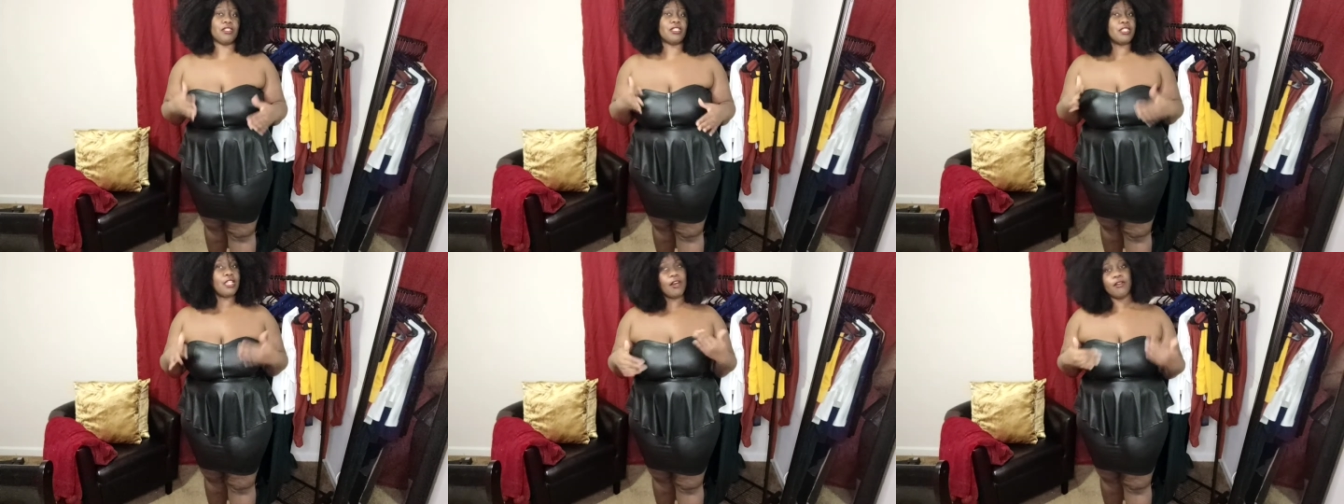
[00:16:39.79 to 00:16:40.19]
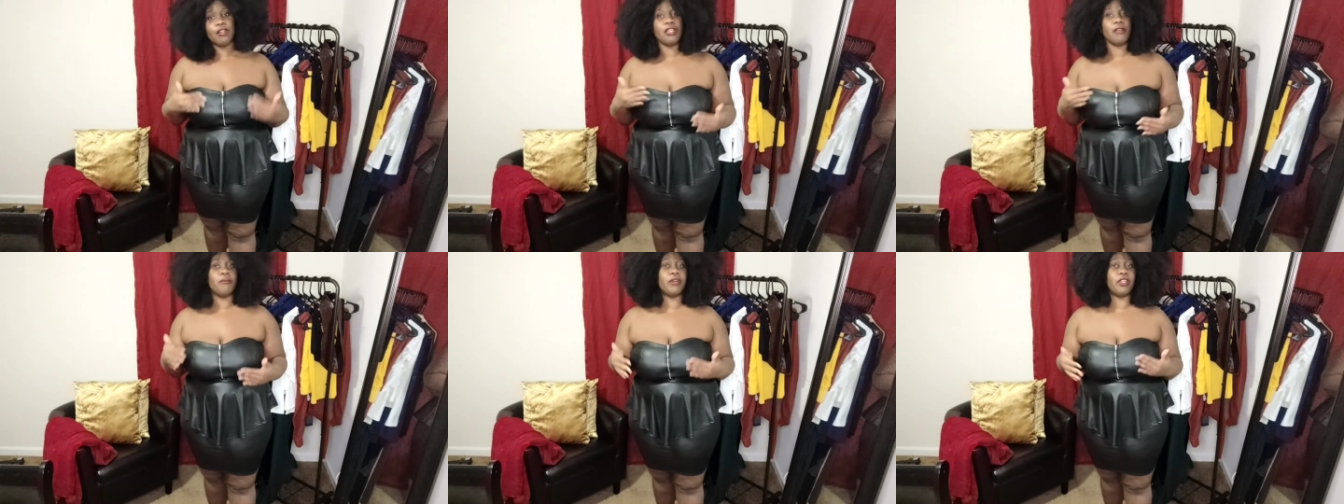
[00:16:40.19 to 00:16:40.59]

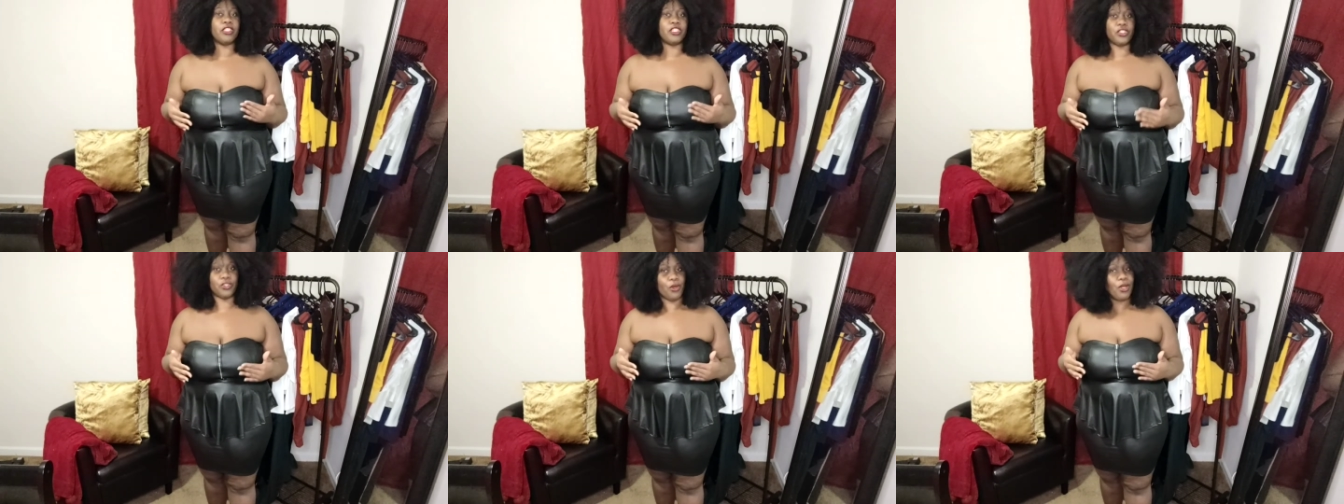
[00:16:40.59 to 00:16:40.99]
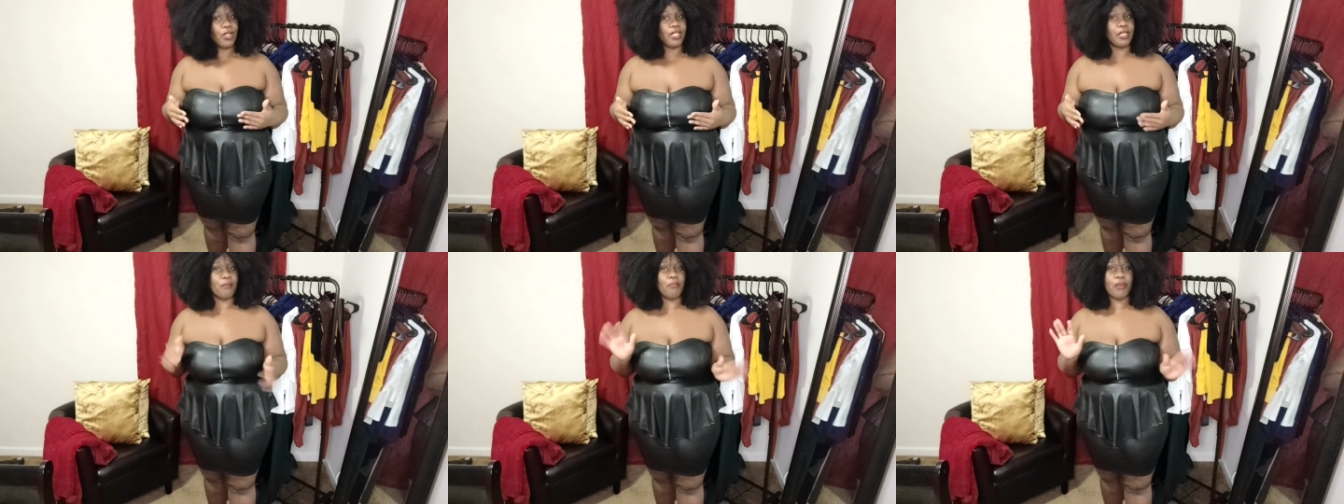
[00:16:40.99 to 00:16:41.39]
Slowly but
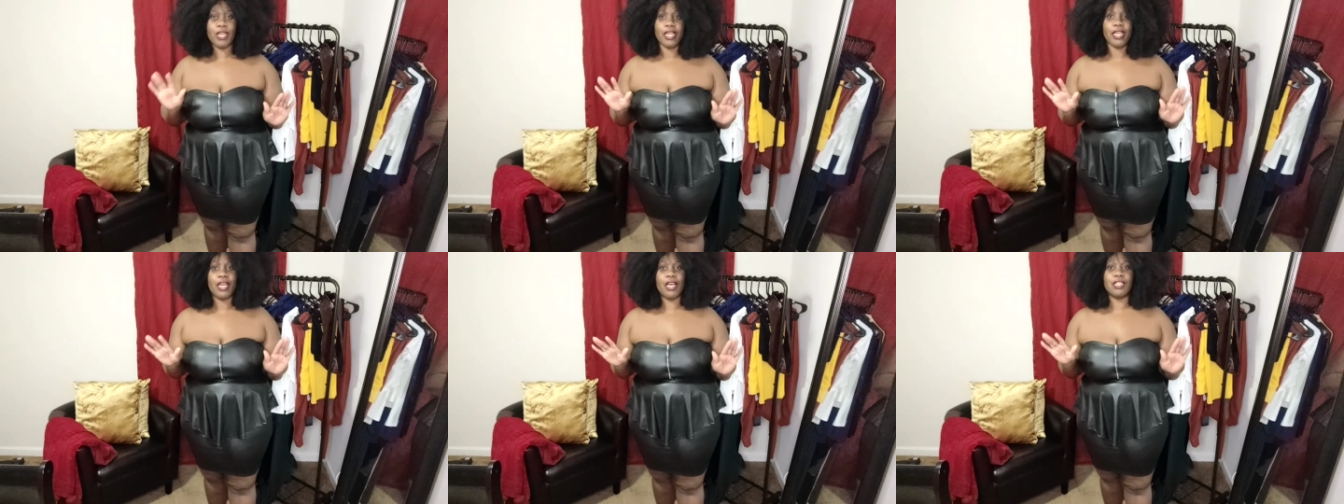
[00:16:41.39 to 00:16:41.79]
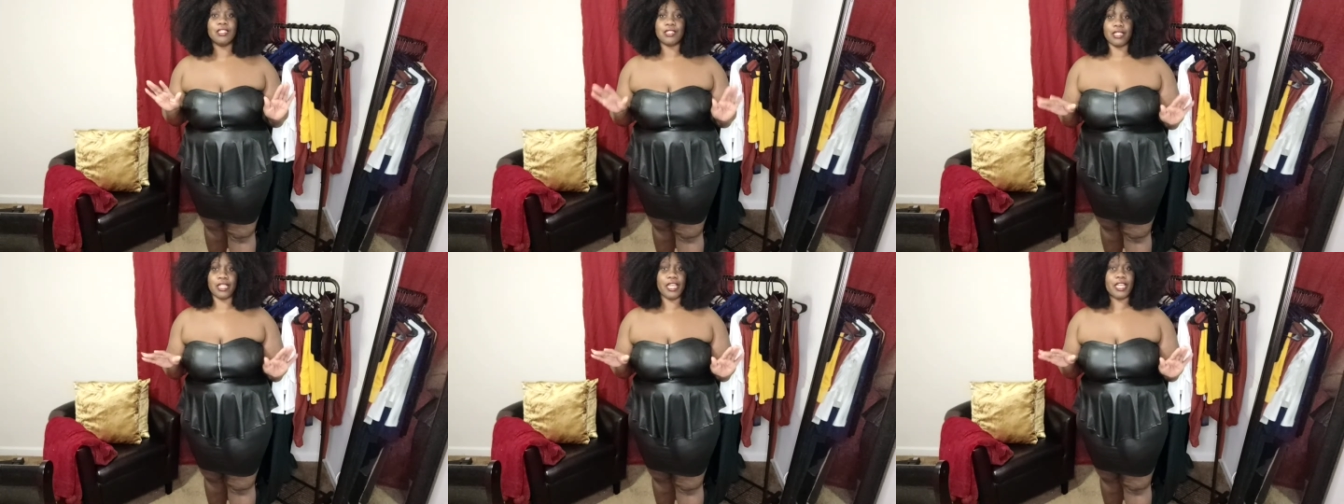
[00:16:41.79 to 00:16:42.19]
surely pick
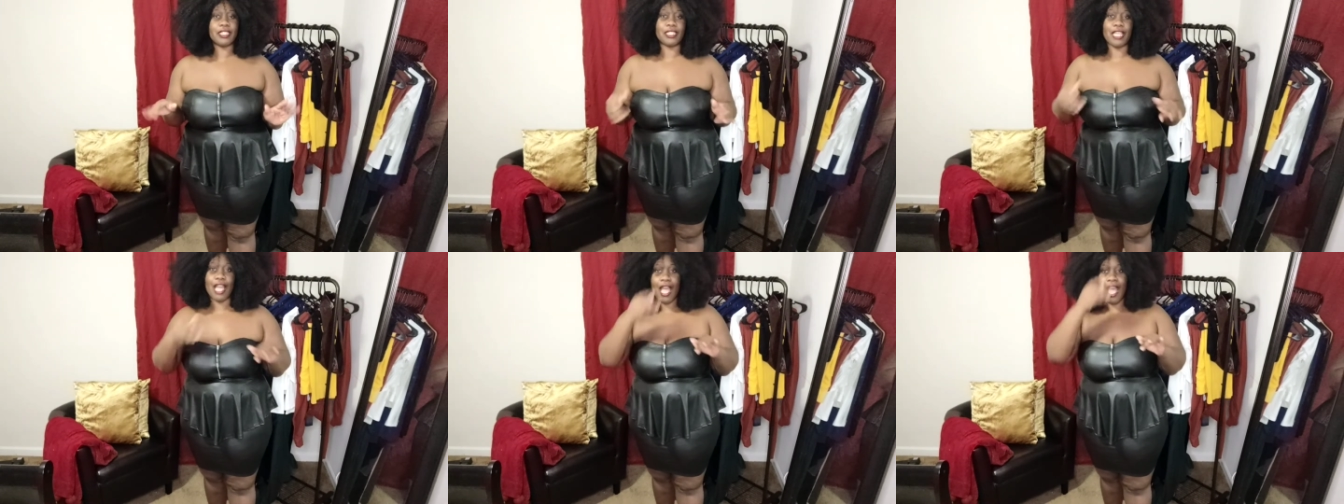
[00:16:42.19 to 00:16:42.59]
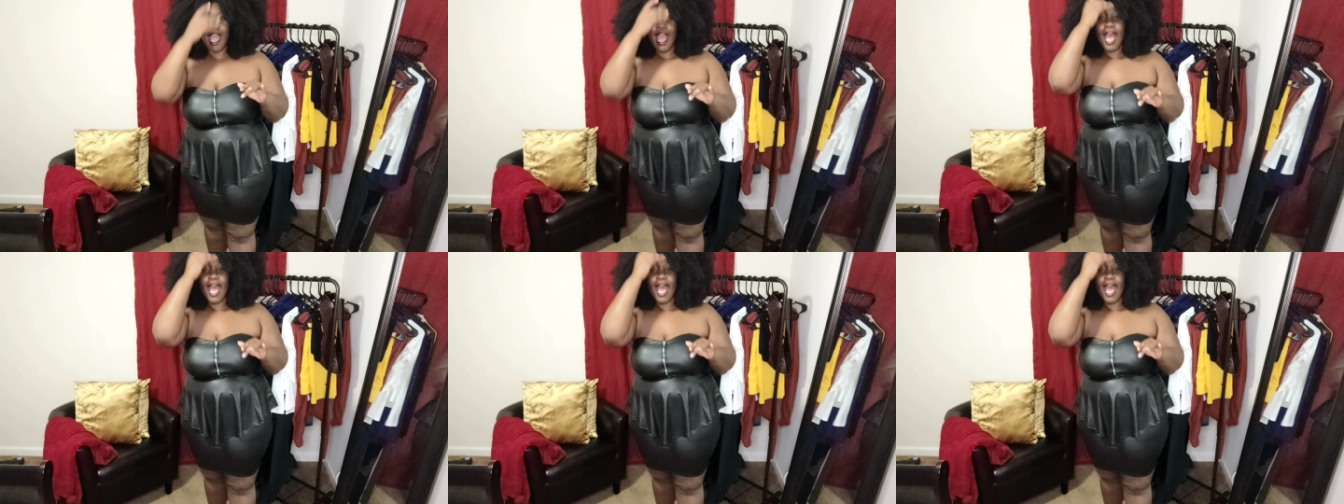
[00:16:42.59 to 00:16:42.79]
out things that